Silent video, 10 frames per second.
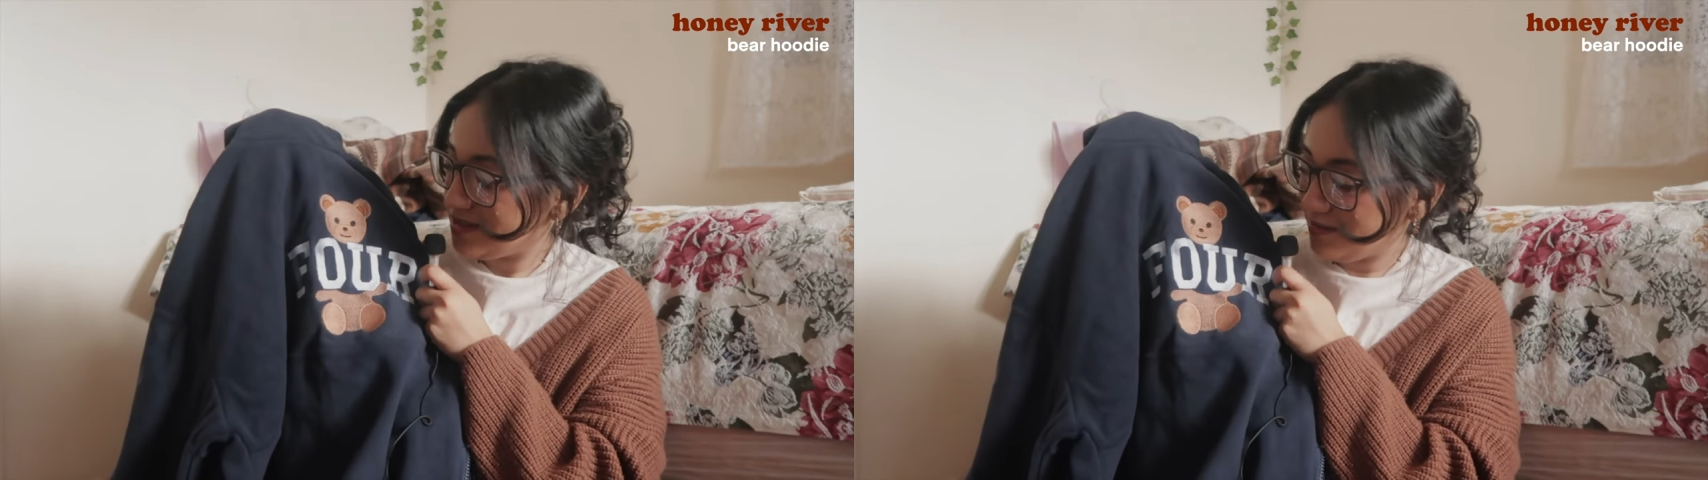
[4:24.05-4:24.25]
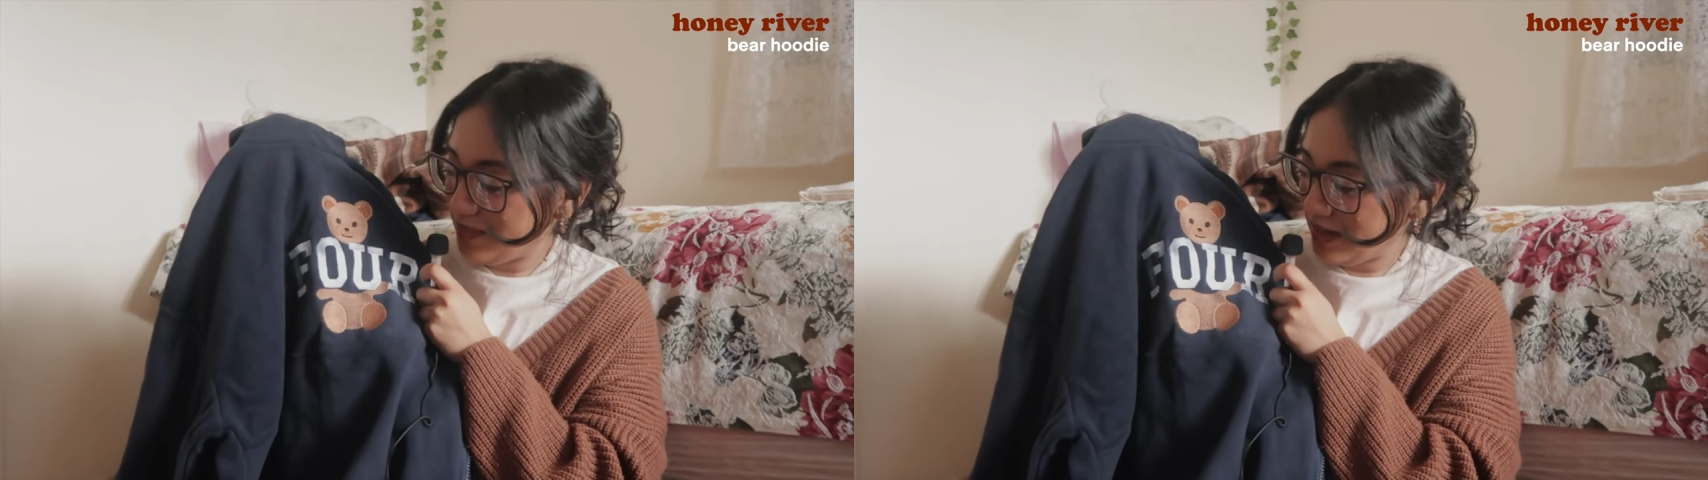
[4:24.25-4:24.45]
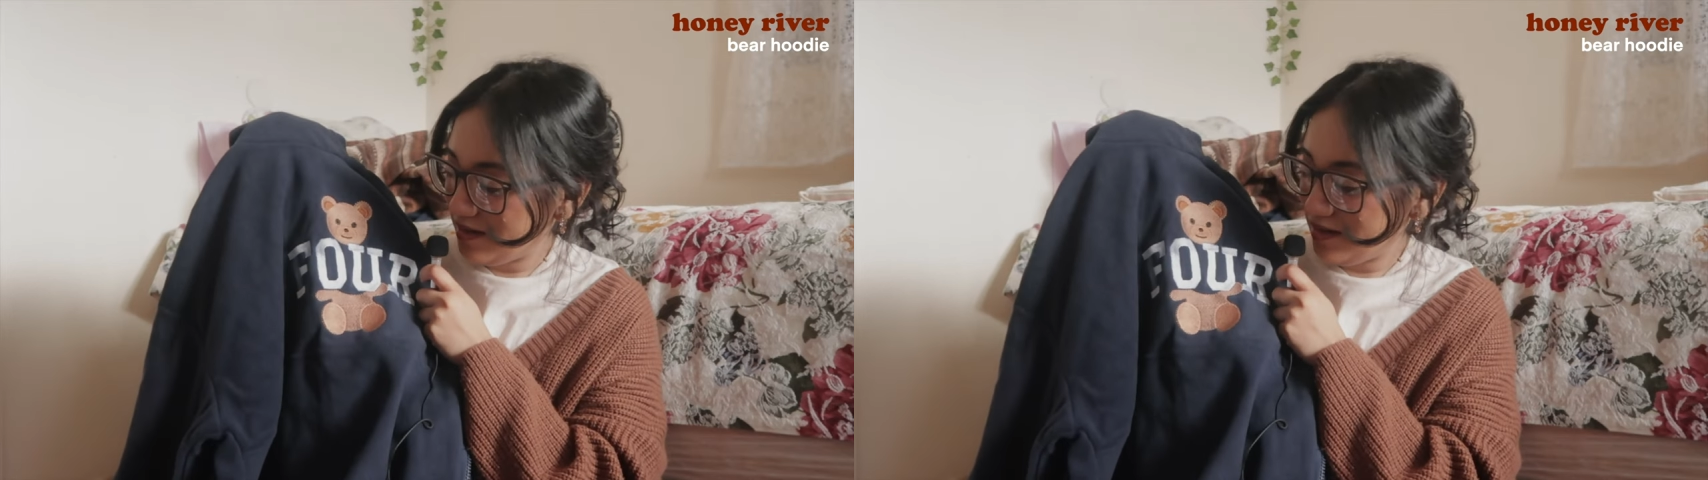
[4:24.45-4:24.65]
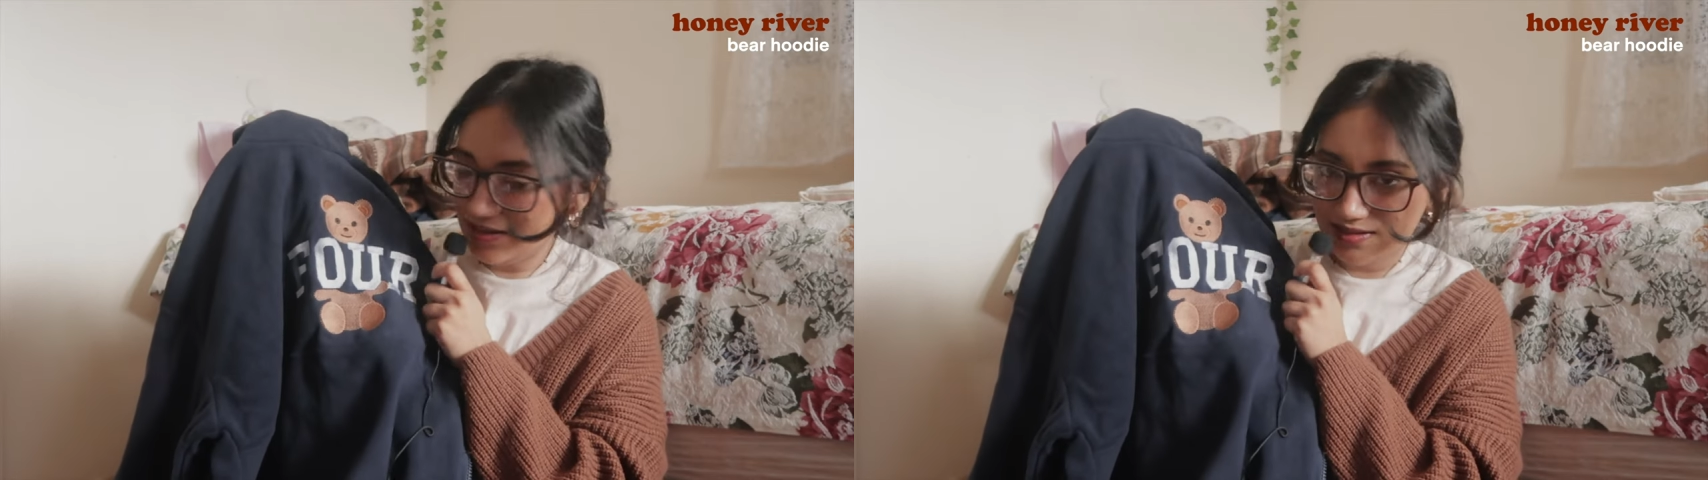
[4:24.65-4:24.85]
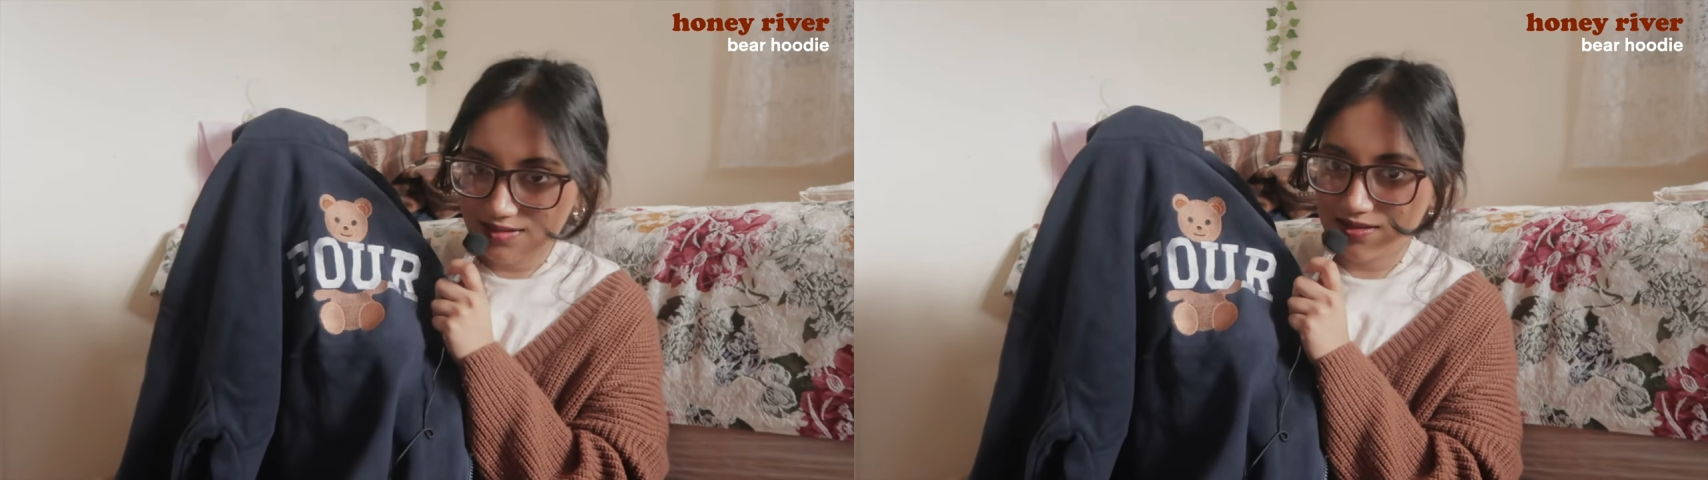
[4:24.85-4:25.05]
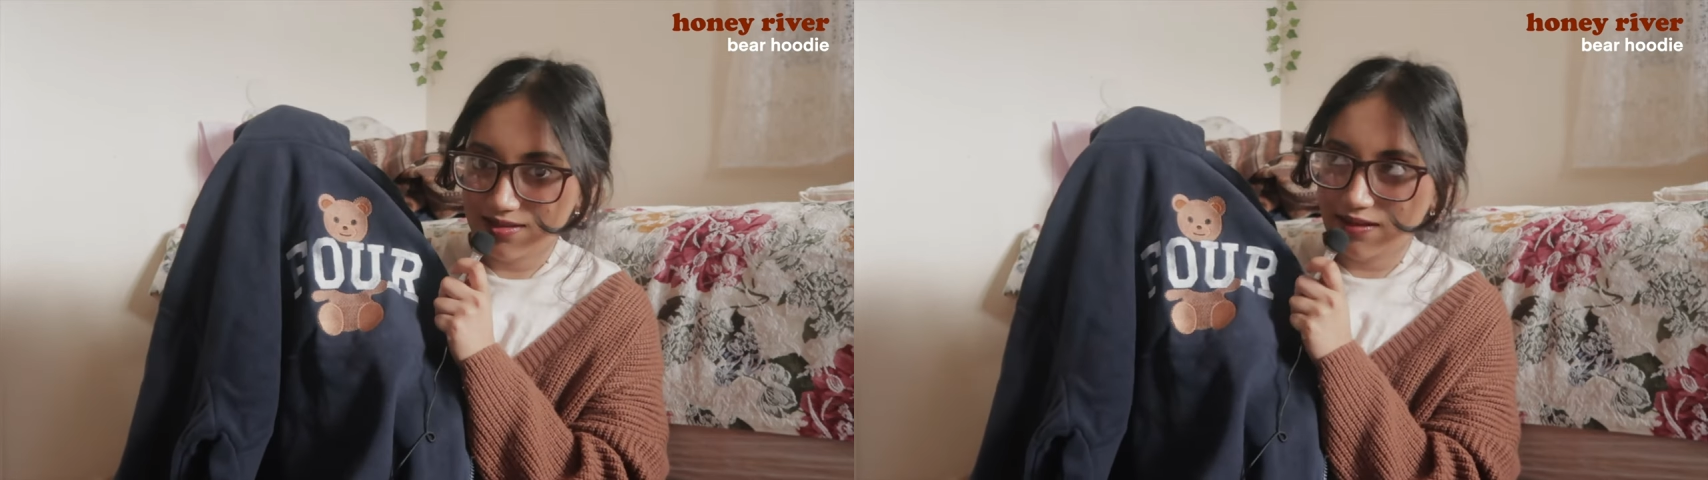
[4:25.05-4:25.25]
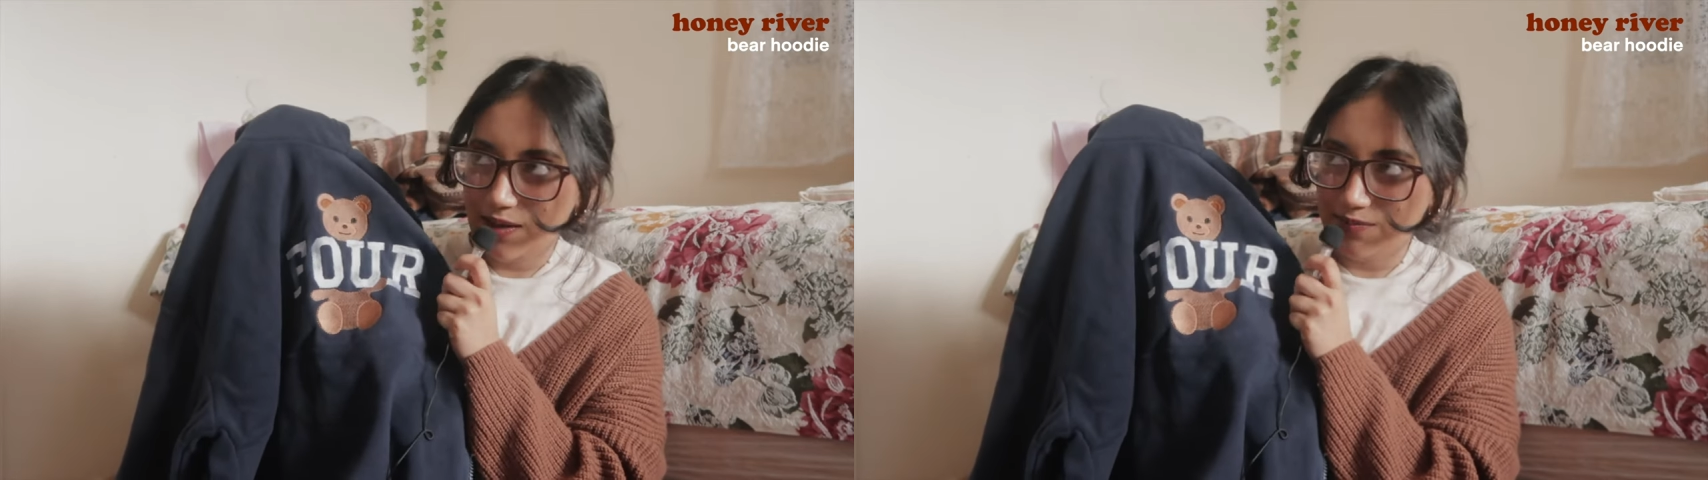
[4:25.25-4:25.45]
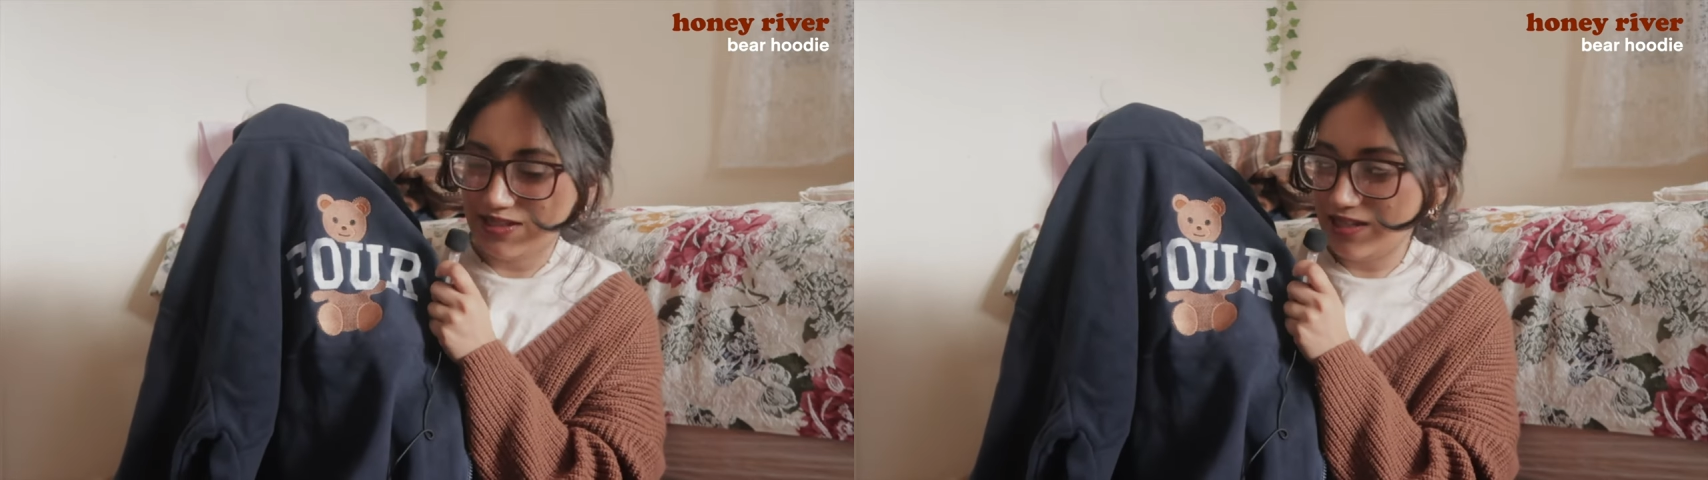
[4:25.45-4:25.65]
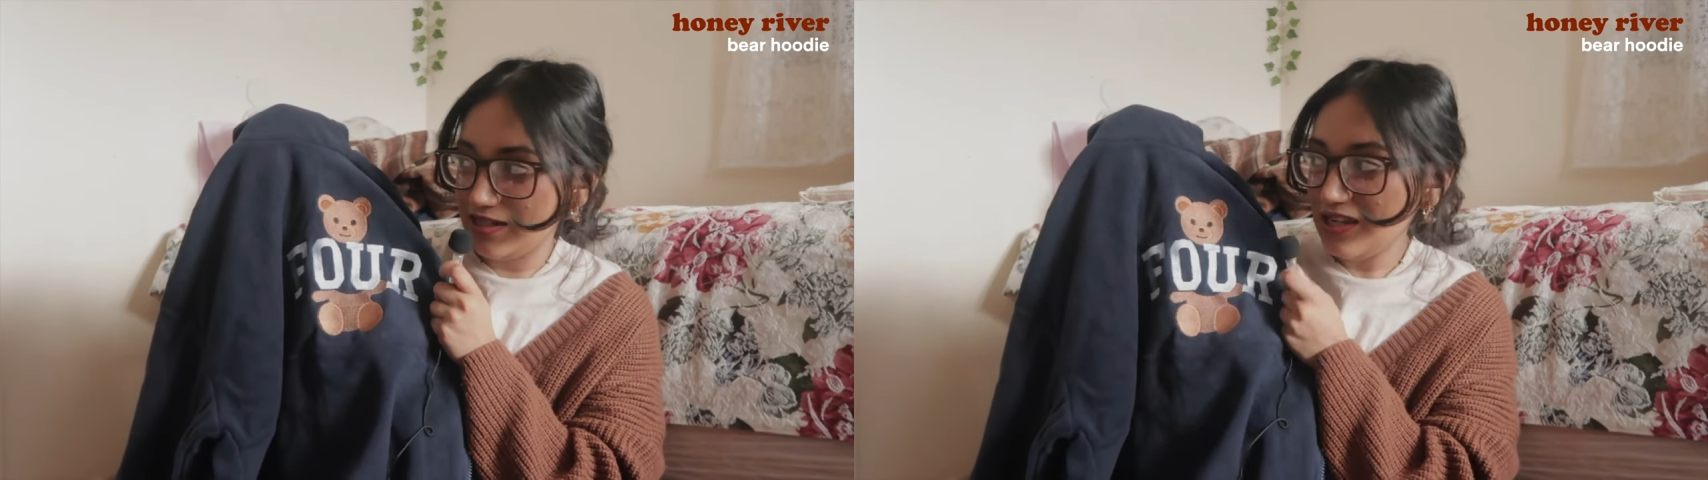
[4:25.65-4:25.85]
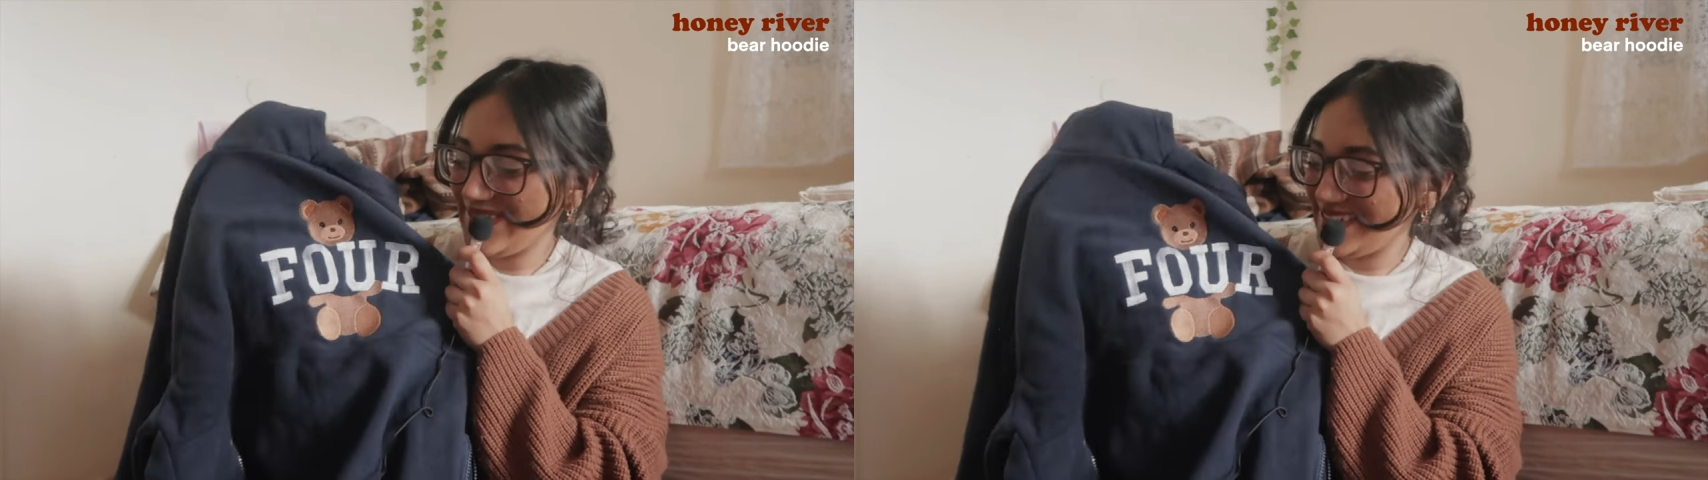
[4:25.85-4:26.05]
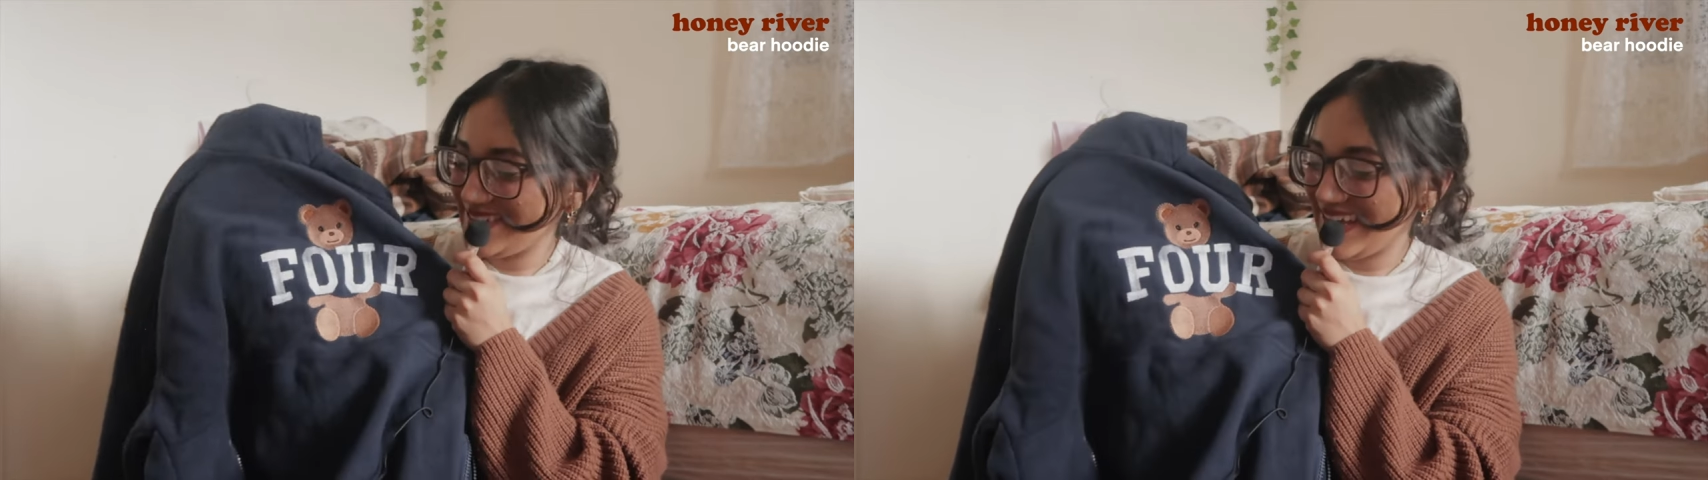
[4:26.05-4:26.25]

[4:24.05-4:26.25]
The bear is decapitated, but that's